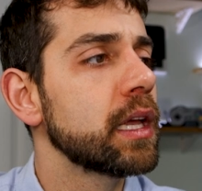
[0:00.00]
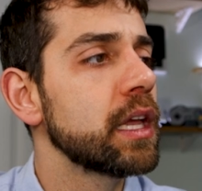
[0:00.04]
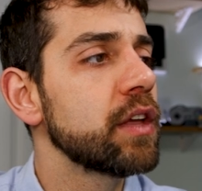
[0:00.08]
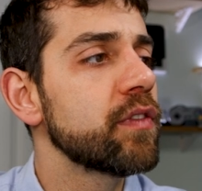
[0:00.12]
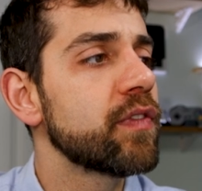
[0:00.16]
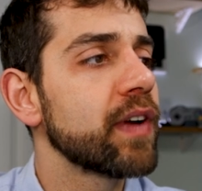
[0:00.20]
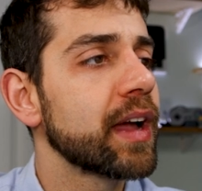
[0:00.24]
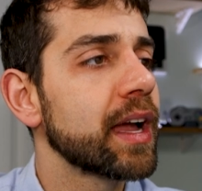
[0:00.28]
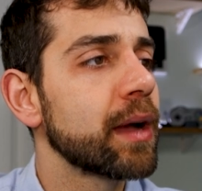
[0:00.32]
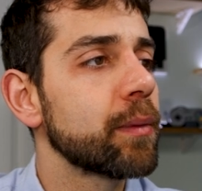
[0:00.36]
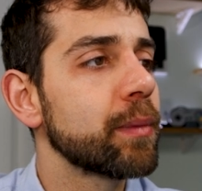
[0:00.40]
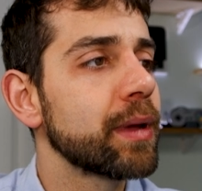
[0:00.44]

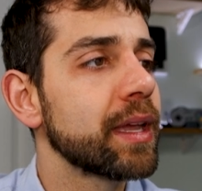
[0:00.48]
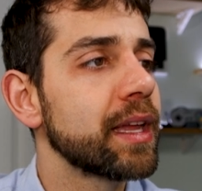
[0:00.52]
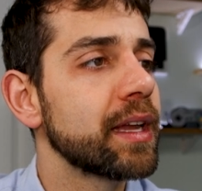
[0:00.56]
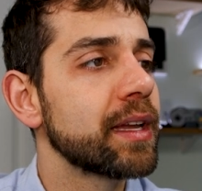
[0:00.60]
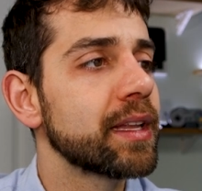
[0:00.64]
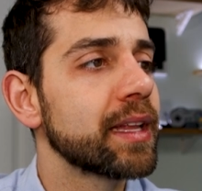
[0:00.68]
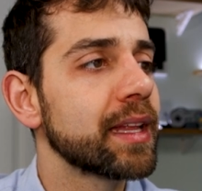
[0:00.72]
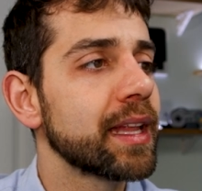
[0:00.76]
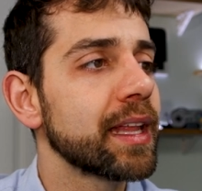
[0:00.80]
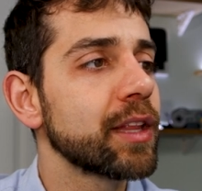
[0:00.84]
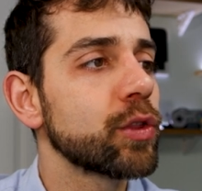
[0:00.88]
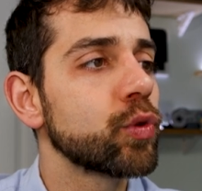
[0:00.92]
If I come
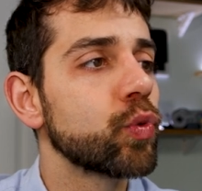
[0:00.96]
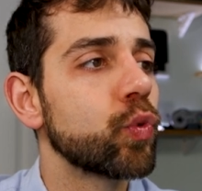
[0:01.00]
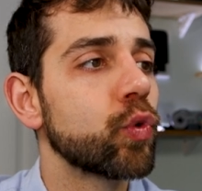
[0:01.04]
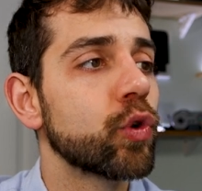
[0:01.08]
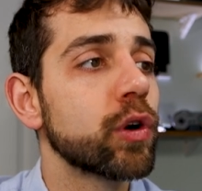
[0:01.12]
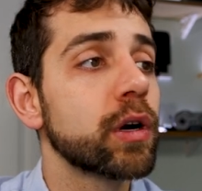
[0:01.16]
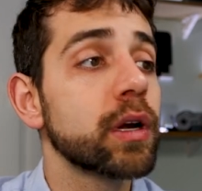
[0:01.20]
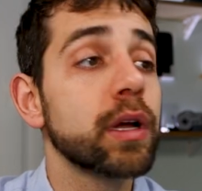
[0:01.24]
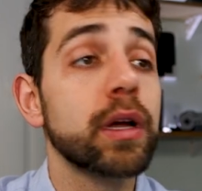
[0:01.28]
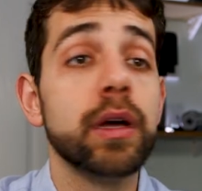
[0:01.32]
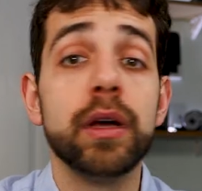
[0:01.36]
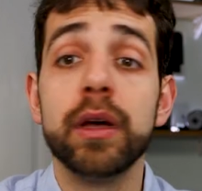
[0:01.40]
here in the
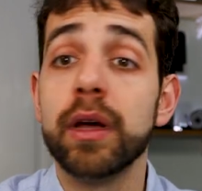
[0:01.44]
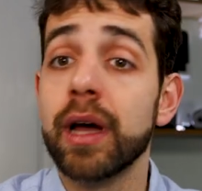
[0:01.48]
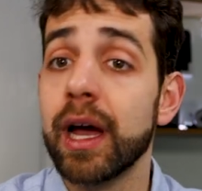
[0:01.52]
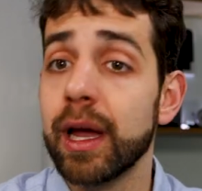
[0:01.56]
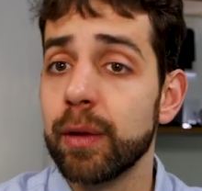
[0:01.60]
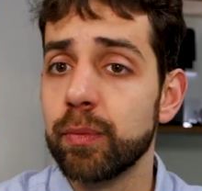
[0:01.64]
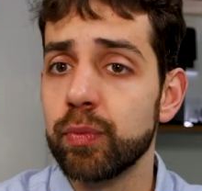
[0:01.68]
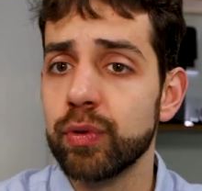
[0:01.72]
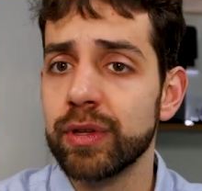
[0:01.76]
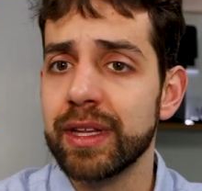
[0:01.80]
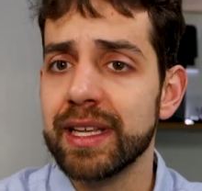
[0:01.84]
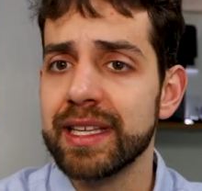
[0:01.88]
network,
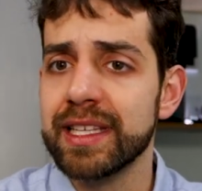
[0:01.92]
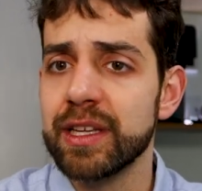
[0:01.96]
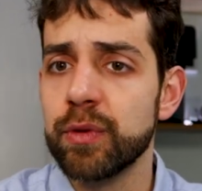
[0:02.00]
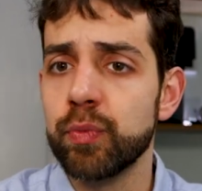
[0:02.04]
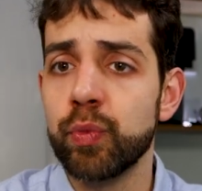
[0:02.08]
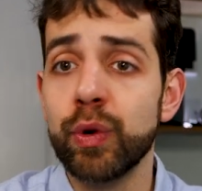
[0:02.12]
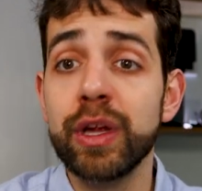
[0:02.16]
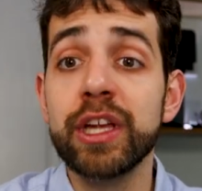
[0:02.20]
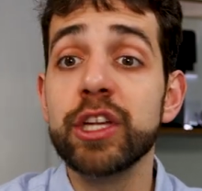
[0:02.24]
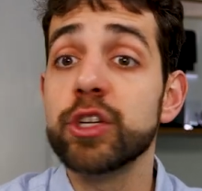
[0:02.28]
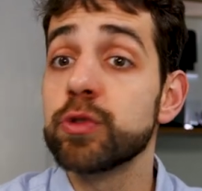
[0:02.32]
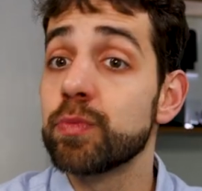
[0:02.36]
I put as a
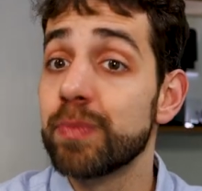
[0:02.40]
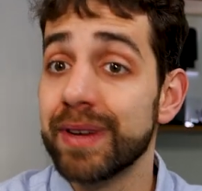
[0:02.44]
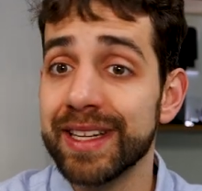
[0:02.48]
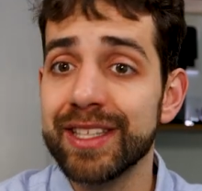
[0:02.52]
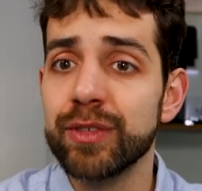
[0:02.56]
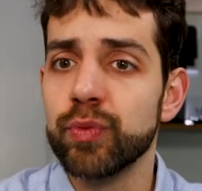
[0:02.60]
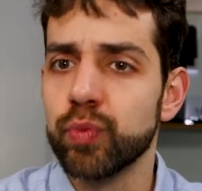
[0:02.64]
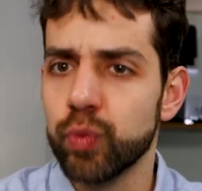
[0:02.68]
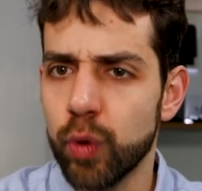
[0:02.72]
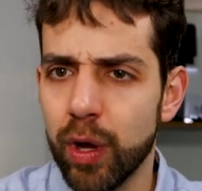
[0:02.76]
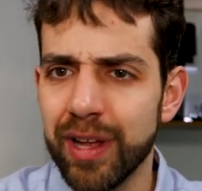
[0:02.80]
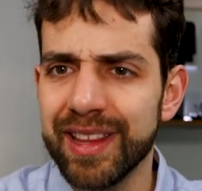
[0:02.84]
bridge,
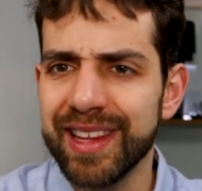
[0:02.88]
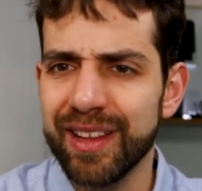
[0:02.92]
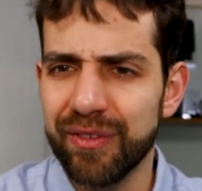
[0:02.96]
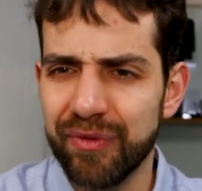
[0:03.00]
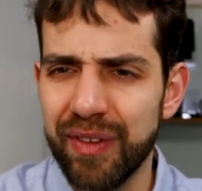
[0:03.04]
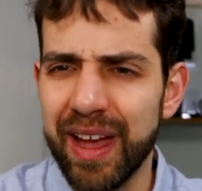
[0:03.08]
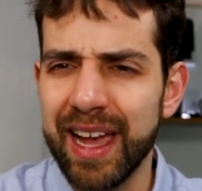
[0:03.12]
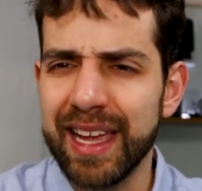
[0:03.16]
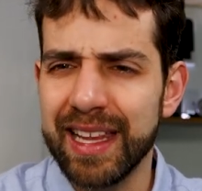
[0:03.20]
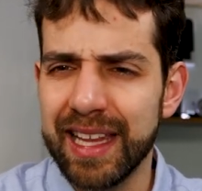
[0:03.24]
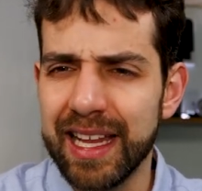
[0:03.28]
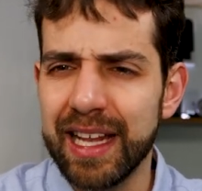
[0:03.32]
but not
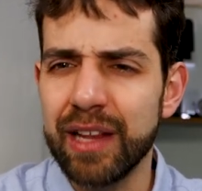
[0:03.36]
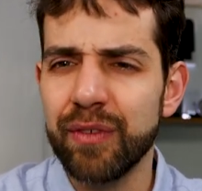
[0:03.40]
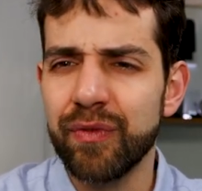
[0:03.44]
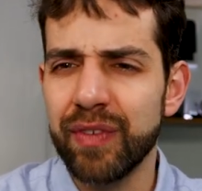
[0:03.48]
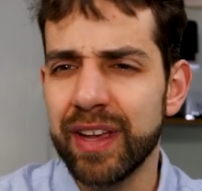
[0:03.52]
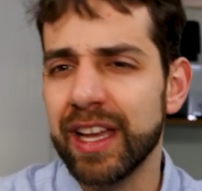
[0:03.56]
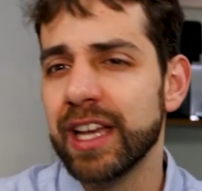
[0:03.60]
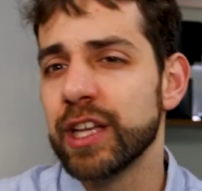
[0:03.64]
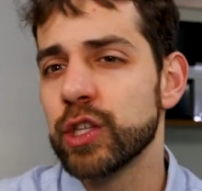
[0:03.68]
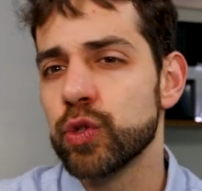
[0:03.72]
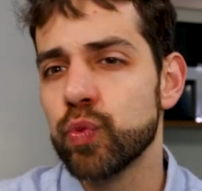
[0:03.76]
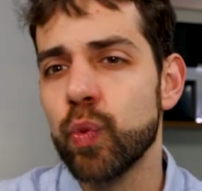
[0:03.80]
affect
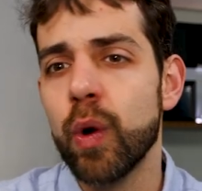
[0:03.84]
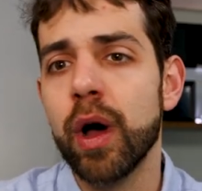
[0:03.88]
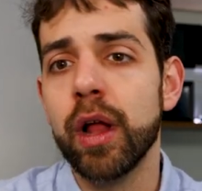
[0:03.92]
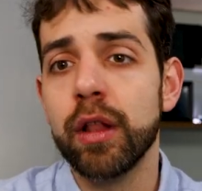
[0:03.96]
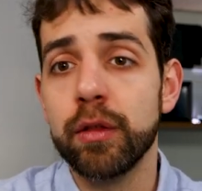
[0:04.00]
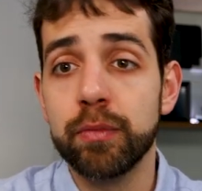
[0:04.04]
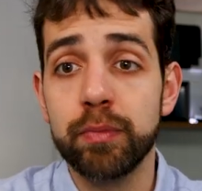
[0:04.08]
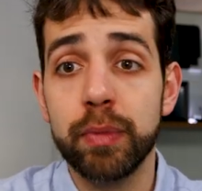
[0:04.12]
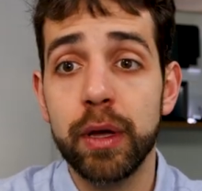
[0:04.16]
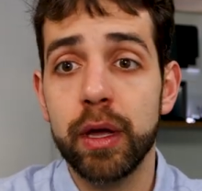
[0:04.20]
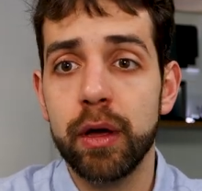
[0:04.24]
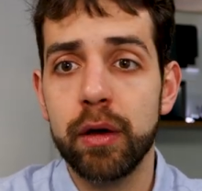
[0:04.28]
anything as
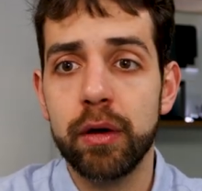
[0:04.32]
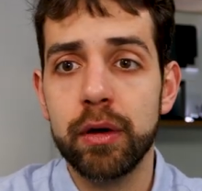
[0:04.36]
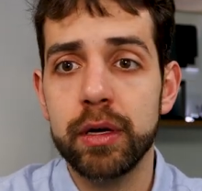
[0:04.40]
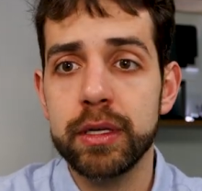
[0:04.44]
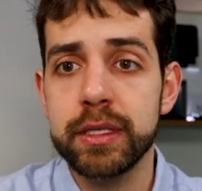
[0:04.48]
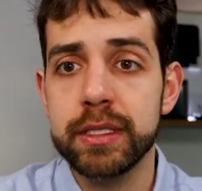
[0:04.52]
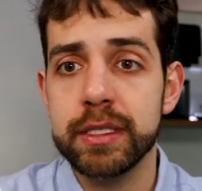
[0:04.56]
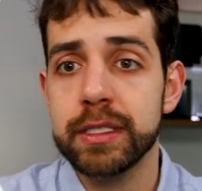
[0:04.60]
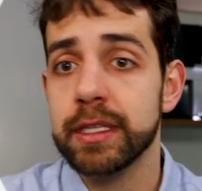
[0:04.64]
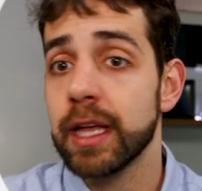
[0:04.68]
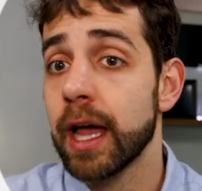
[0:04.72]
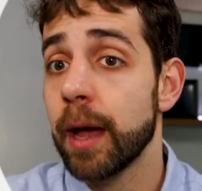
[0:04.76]
well,
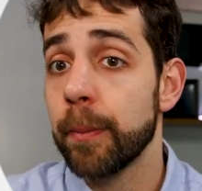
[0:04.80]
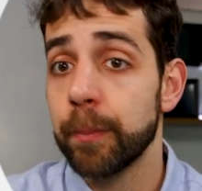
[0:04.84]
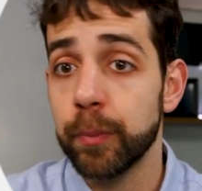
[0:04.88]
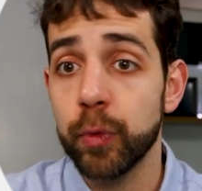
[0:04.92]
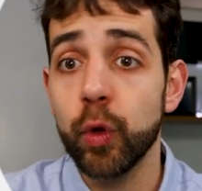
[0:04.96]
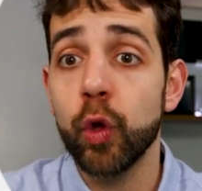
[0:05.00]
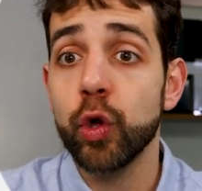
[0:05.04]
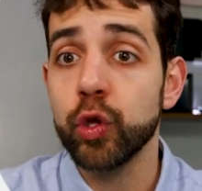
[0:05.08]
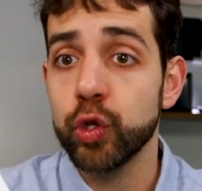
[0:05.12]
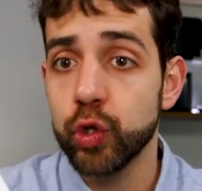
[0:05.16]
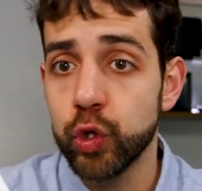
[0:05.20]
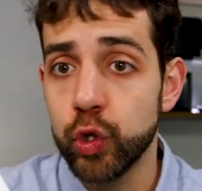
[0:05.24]
because I'm
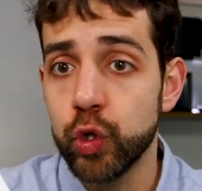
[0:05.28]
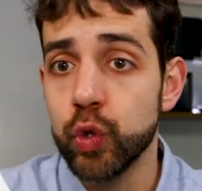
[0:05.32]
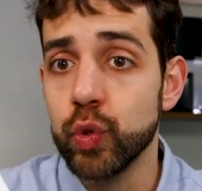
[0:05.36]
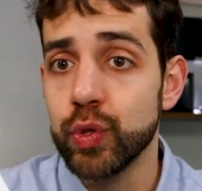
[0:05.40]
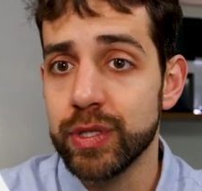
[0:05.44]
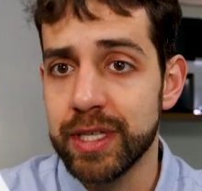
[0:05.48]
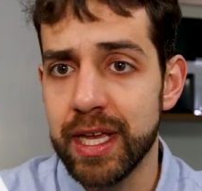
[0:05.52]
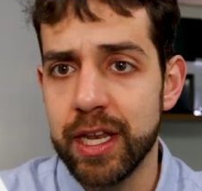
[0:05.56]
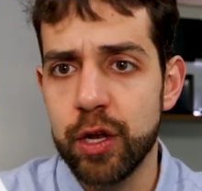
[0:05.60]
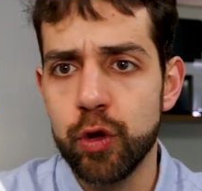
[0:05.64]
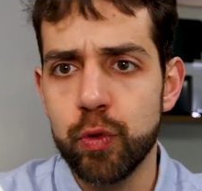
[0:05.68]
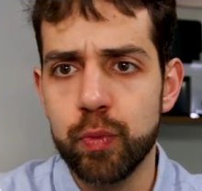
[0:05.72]
not
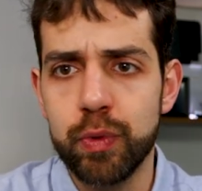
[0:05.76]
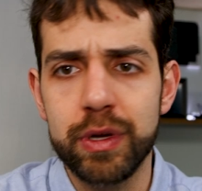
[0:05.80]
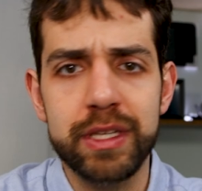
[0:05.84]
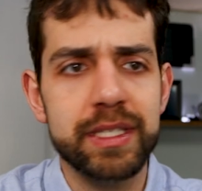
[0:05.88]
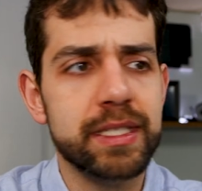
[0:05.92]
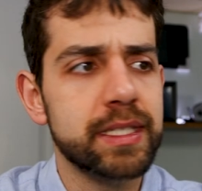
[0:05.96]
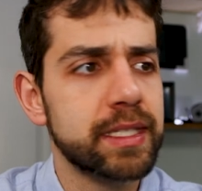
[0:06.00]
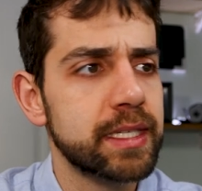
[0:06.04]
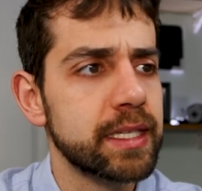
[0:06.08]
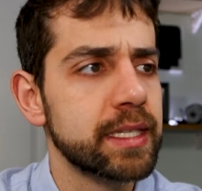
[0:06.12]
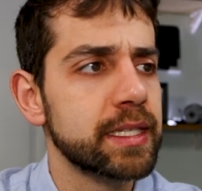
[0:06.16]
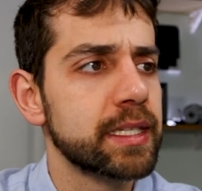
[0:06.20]
using any
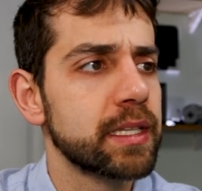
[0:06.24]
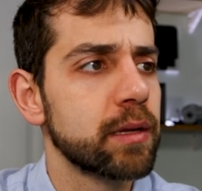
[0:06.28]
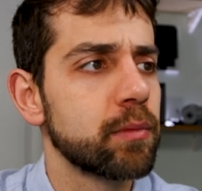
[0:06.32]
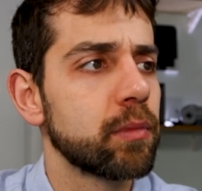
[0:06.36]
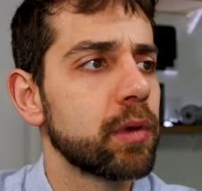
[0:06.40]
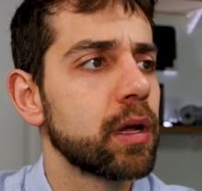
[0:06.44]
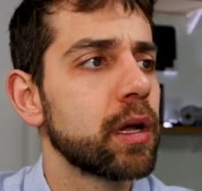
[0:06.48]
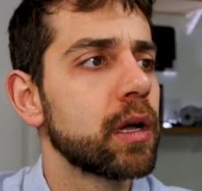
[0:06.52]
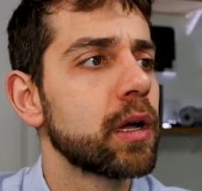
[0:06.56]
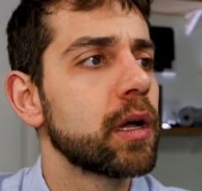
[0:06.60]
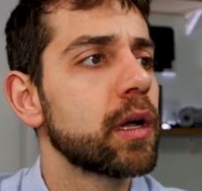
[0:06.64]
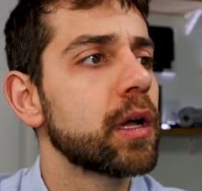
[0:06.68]
operating system.
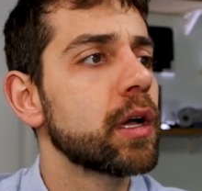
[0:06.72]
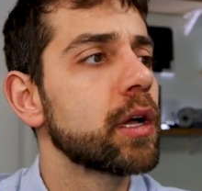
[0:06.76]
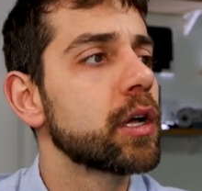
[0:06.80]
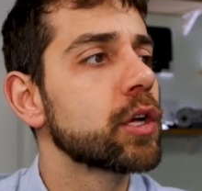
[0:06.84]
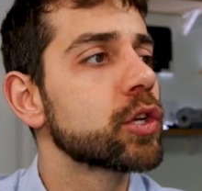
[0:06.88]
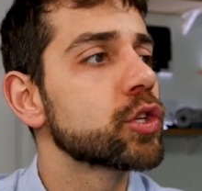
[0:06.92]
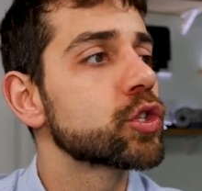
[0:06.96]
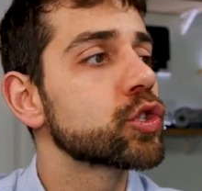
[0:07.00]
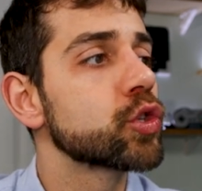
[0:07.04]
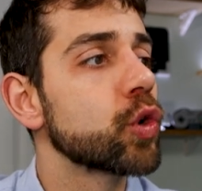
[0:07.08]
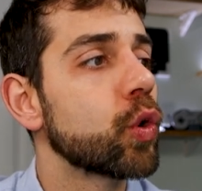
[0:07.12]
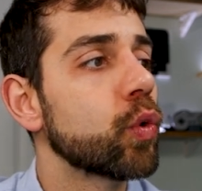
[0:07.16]

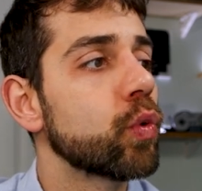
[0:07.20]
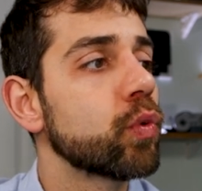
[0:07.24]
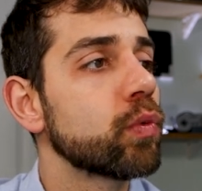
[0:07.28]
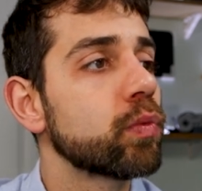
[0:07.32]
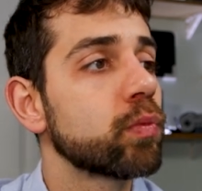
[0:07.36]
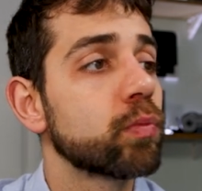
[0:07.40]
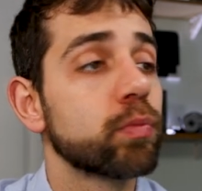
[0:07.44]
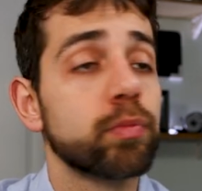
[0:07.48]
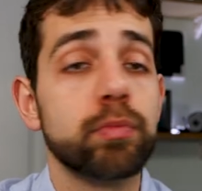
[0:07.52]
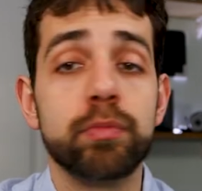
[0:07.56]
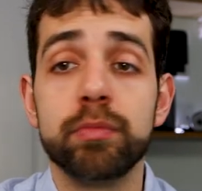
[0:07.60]
So